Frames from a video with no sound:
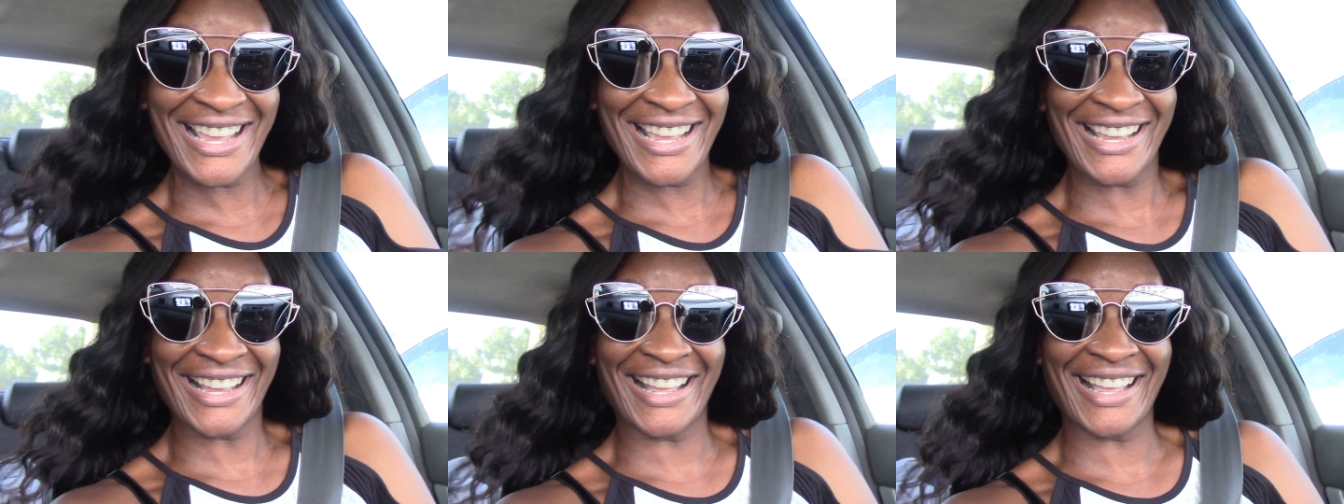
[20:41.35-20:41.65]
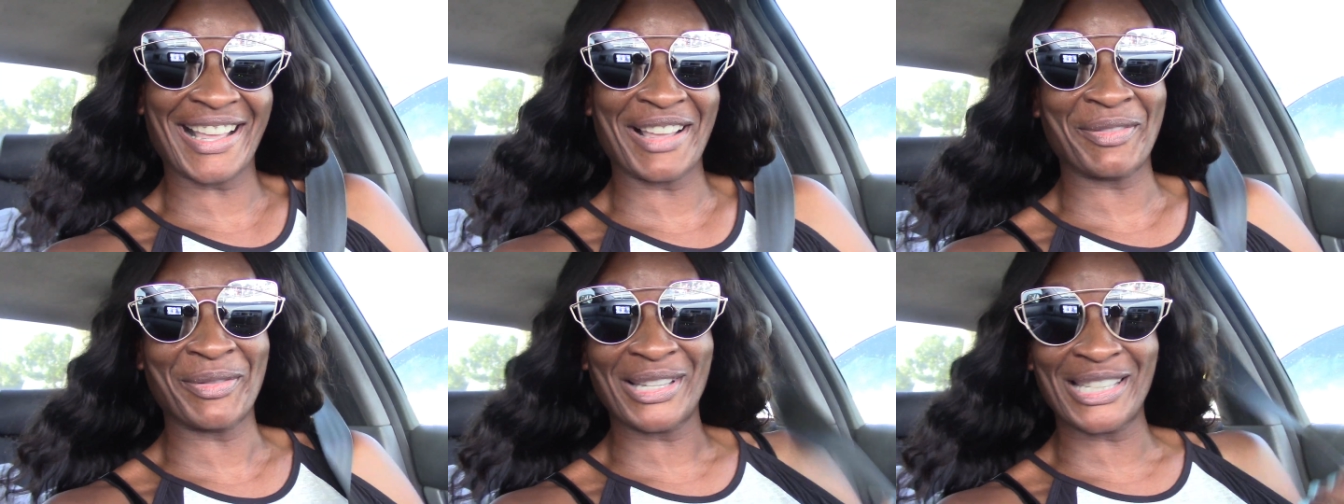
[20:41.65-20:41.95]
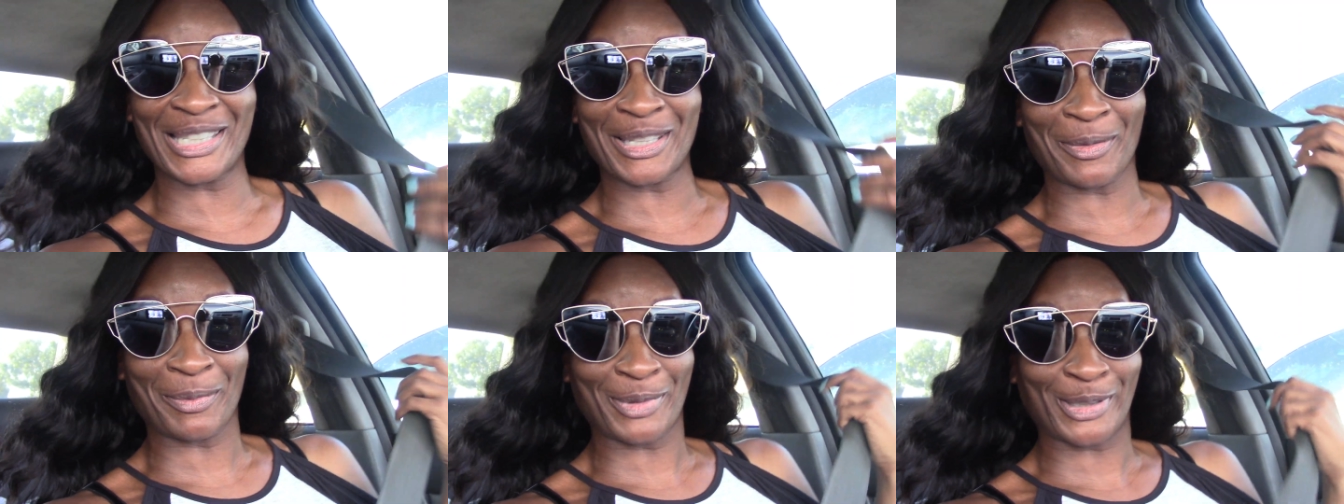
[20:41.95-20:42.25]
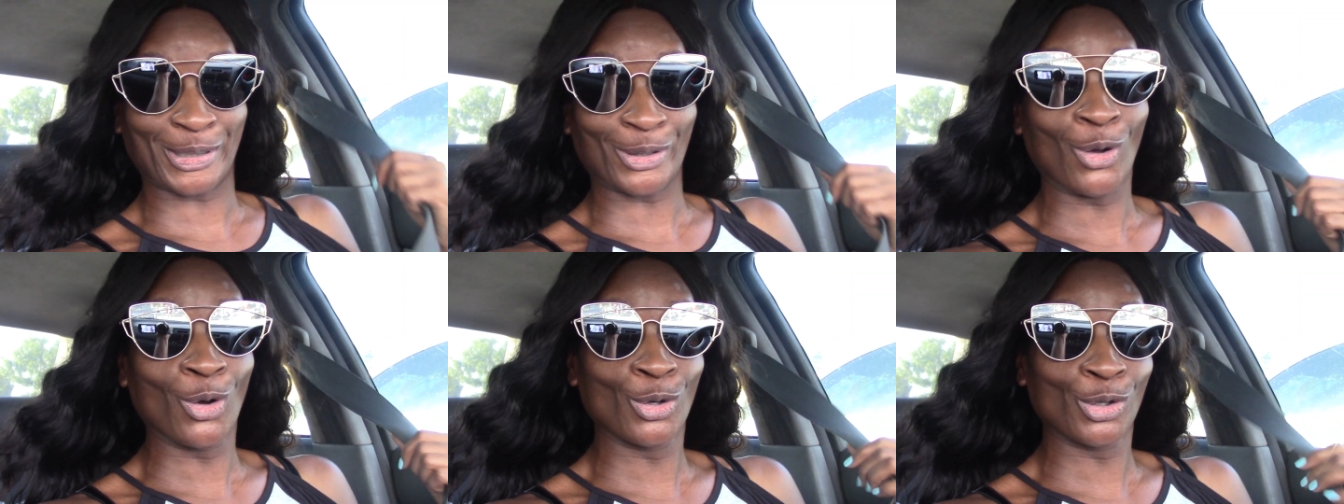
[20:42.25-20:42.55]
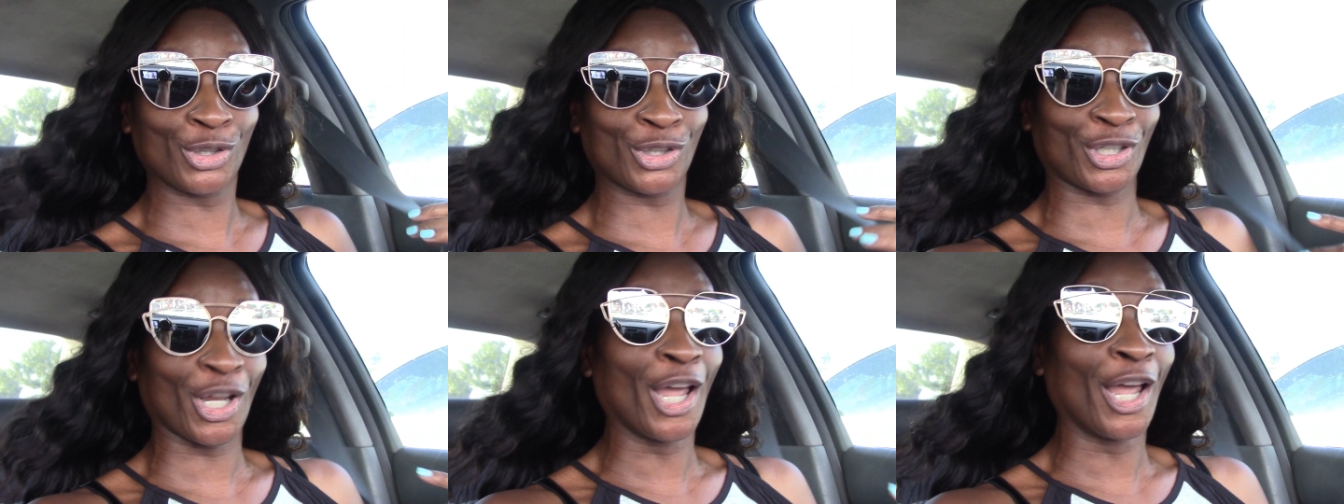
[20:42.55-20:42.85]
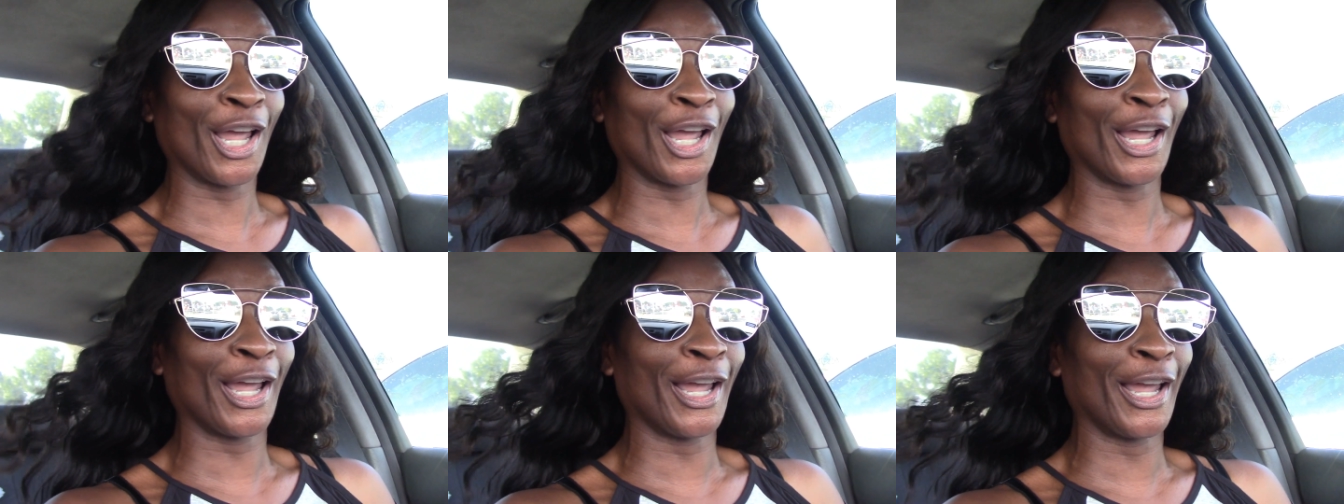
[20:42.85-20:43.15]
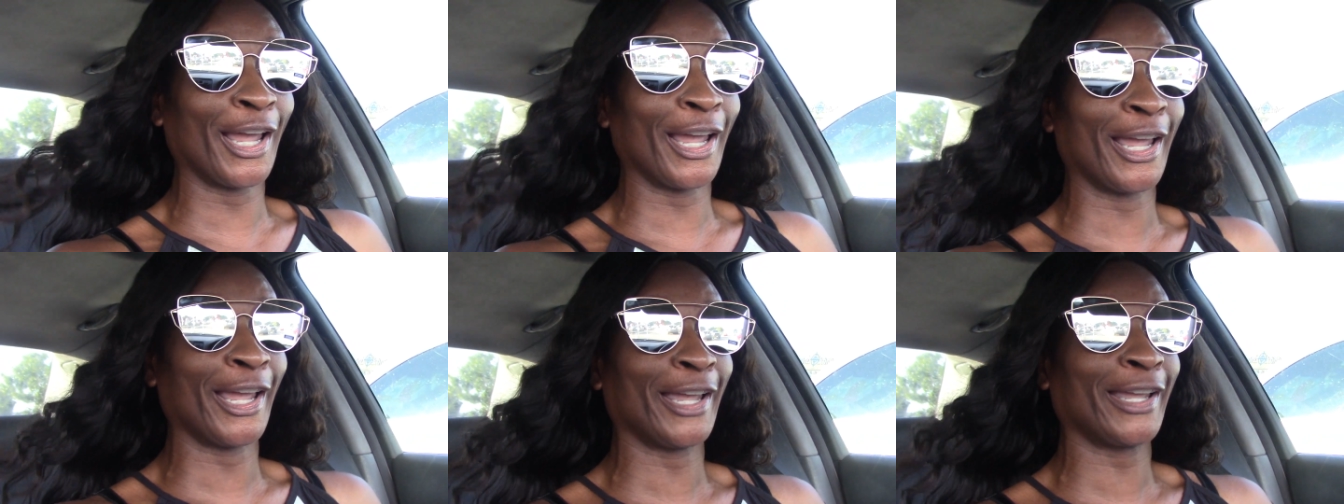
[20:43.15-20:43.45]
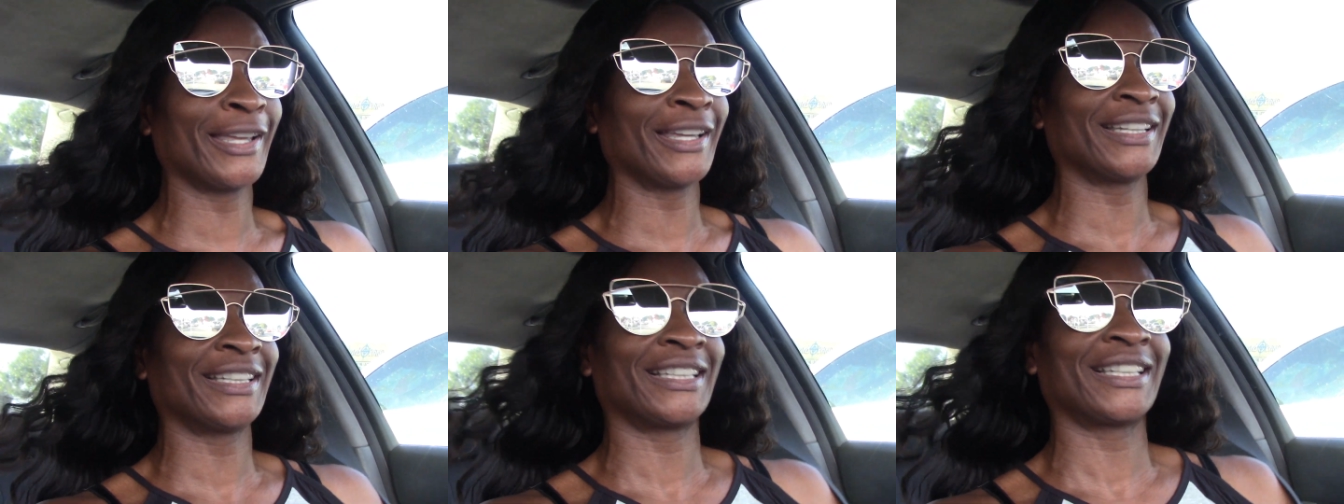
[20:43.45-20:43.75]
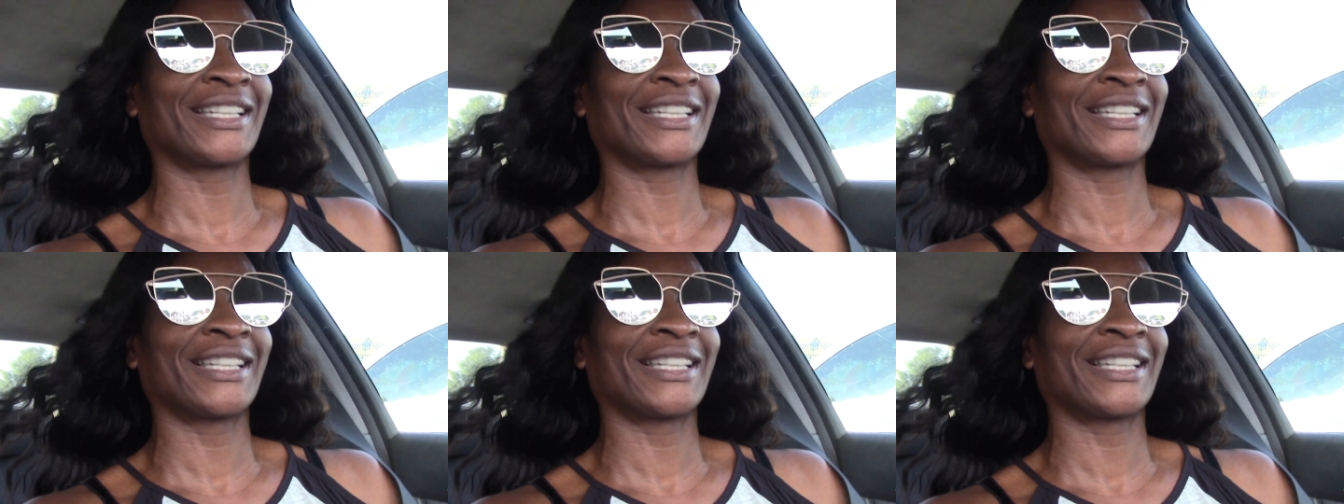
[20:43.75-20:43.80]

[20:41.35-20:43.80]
Y'all got me some sushi.